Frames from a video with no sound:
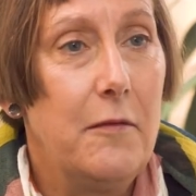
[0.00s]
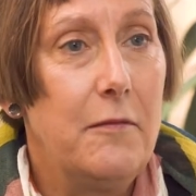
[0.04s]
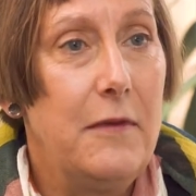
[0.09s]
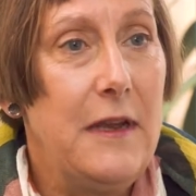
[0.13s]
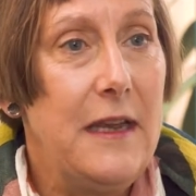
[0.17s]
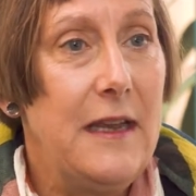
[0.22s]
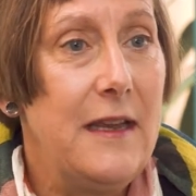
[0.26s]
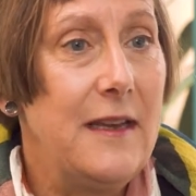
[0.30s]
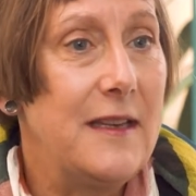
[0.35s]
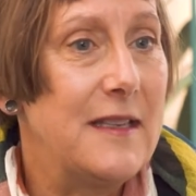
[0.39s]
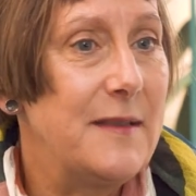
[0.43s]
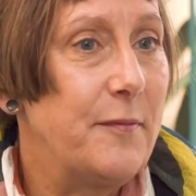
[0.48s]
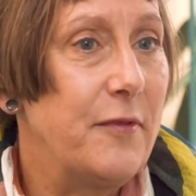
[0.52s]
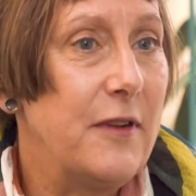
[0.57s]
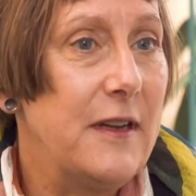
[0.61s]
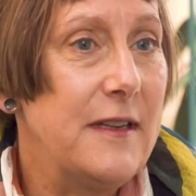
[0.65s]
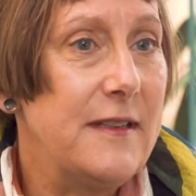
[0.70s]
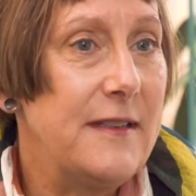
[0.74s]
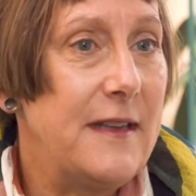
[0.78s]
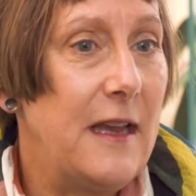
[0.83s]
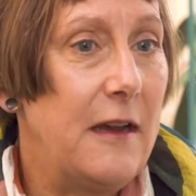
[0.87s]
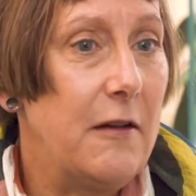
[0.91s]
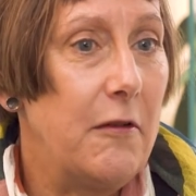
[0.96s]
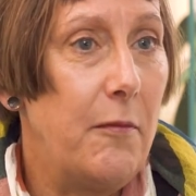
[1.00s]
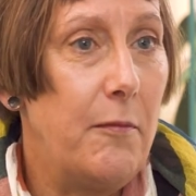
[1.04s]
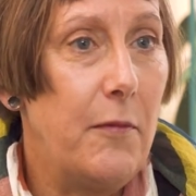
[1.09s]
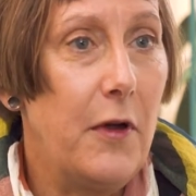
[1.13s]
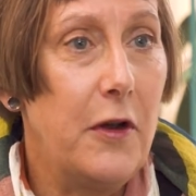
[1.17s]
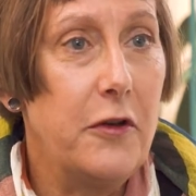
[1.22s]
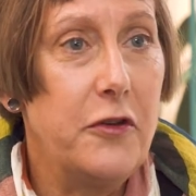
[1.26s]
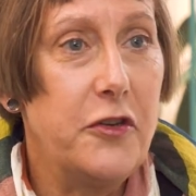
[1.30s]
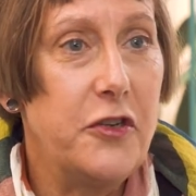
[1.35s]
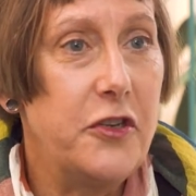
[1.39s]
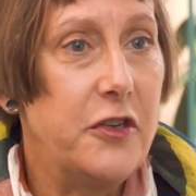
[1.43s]
we express our
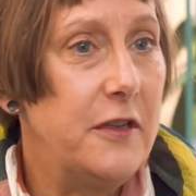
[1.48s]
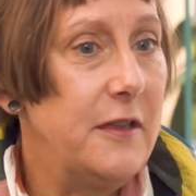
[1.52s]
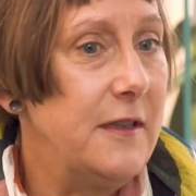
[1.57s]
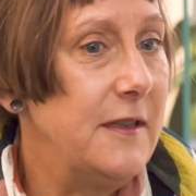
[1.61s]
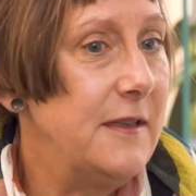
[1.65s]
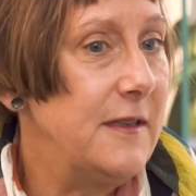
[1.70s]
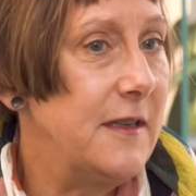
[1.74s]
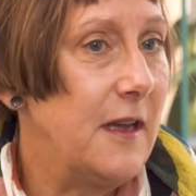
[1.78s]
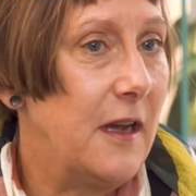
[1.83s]
emotions,